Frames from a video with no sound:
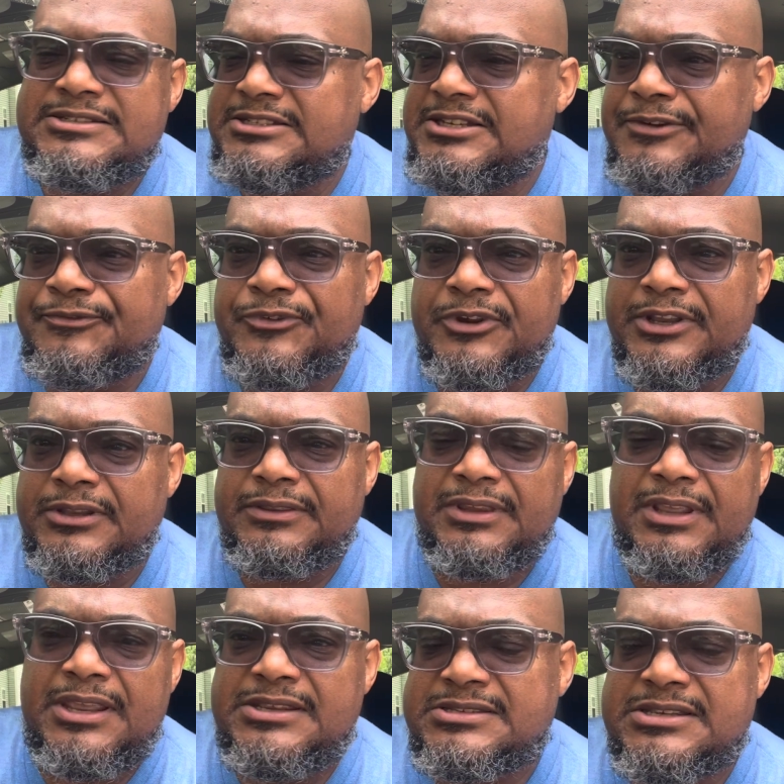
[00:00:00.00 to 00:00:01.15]
different
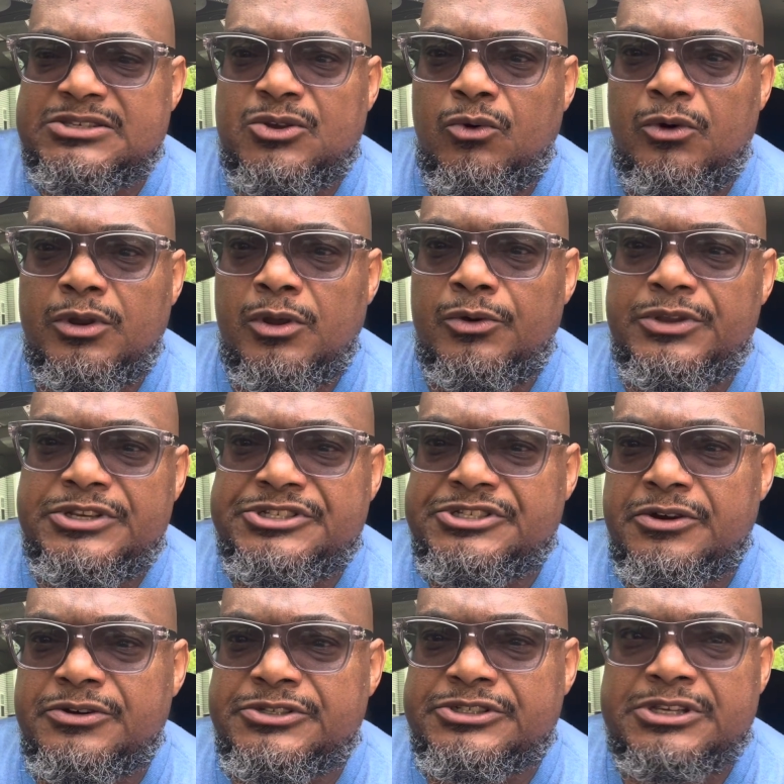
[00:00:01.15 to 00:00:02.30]
things that's going on in
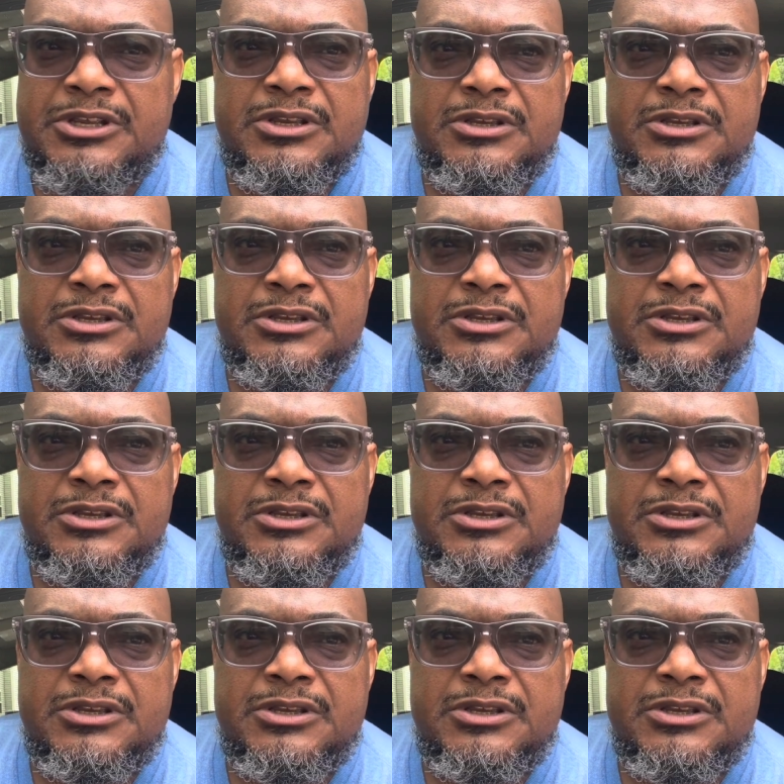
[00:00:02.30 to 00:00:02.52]
church.